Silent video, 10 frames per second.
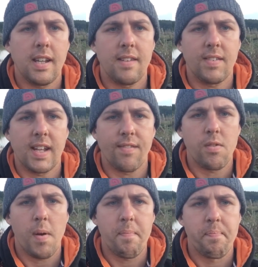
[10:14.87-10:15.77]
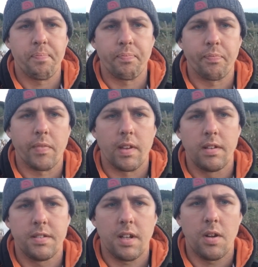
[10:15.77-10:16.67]
Evening, everyone.
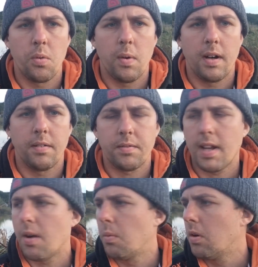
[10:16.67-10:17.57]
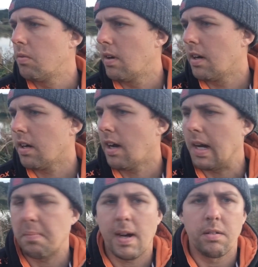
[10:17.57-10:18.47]
So now we're at
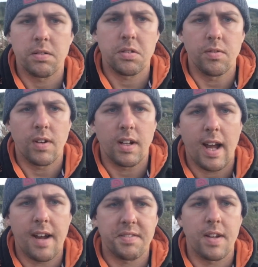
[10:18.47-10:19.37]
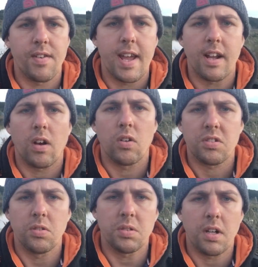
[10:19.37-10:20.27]
about sort of like 7:30, 8 o'clock
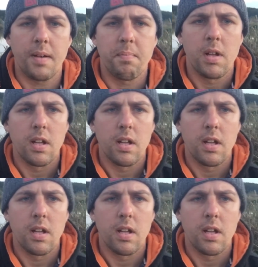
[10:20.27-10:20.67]
sort of time.